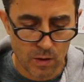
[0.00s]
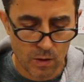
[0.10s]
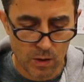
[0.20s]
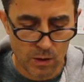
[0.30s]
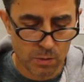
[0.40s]

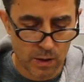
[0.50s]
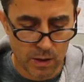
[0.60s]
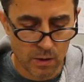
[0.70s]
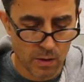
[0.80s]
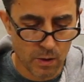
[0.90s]
Cross blend
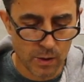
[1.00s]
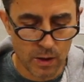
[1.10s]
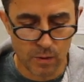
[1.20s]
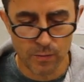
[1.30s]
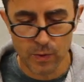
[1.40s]
there. There we
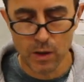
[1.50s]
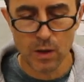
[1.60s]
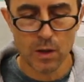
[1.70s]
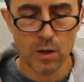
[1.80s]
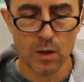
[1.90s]
go.
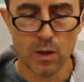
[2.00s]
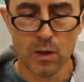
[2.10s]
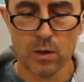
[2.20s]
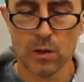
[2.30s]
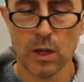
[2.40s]

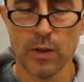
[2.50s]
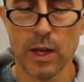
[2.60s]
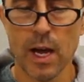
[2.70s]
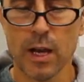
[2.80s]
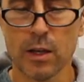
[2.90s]
So now in the
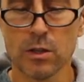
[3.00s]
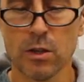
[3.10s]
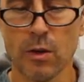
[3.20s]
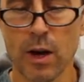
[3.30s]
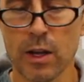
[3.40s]
end, you can
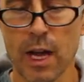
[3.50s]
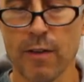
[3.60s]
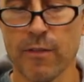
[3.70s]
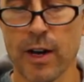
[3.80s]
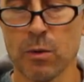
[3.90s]
turn around, you
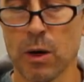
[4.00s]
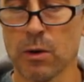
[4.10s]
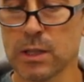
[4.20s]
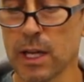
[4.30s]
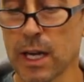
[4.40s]
can't find where it
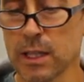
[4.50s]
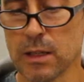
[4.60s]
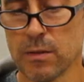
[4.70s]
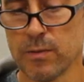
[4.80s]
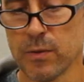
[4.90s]
was connected,
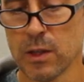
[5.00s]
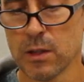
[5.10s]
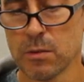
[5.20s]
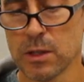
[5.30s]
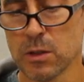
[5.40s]

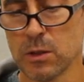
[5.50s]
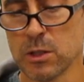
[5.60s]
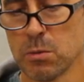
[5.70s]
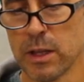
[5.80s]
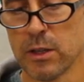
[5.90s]
especially once
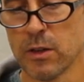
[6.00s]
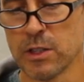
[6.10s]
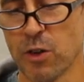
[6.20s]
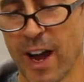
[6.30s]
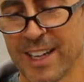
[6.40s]
you blend all
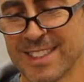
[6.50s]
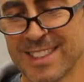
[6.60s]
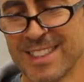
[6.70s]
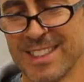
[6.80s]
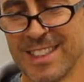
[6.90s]
these cracks.
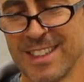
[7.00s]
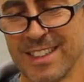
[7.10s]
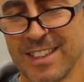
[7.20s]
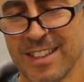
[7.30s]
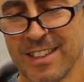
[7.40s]

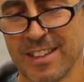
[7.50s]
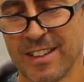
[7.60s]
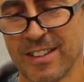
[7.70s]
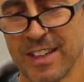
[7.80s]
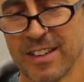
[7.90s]

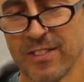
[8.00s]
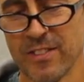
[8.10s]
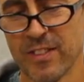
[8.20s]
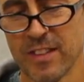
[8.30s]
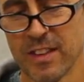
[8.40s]
All right?
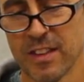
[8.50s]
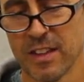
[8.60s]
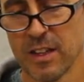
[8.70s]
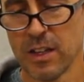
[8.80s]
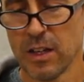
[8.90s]

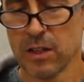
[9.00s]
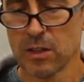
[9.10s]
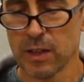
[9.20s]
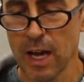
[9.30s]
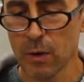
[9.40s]

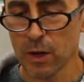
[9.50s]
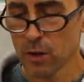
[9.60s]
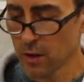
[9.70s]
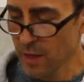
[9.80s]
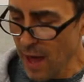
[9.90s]
So now we're going
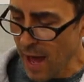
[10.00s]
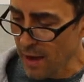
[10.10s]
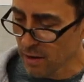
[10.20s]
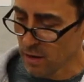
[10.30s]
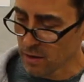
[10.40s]
to hook
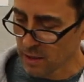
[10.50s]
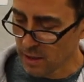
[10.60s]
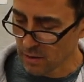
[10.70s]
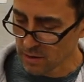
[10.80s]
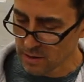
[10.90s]
that onto
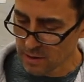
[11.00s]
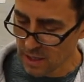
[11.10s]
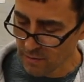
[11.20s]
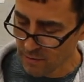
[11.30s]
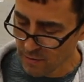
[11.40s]
here
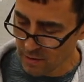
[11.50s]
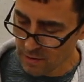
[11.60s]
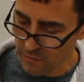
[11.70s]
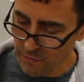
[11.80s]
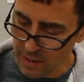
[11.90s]
instead of
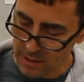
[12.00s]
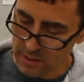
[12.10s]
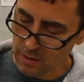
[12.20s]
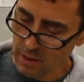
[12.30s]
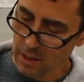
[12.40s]
the
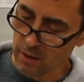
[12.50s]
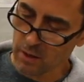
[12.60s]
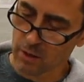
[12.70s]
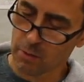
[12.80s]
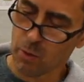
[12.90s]
feet. It'll
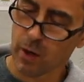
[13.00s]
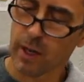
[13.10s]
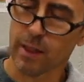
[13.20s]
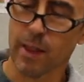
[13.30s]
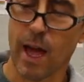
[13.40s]
look more
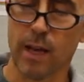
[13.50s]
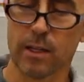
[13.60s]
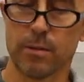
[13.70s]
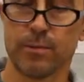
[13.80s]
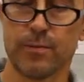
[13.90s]
like that.